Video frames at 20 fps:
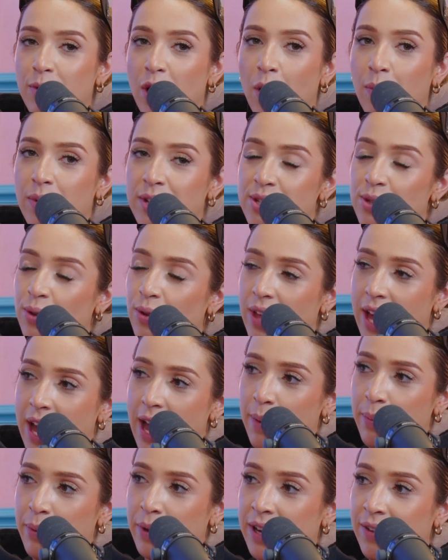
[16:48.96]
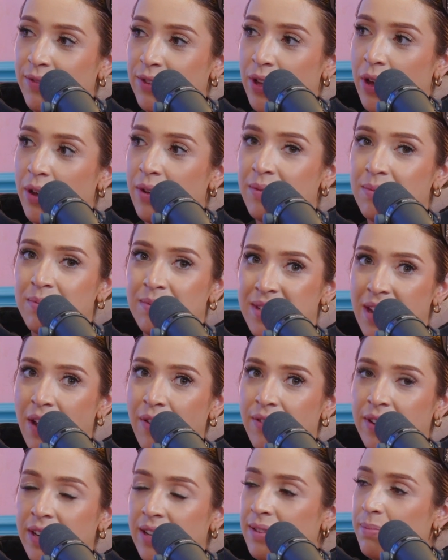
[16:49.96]
no one saw that happen, even though
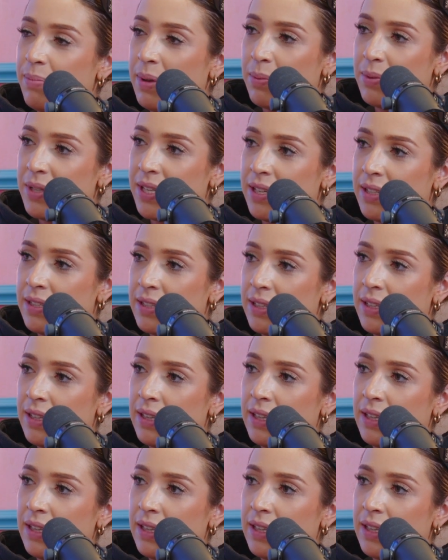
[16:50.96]
definitely people did.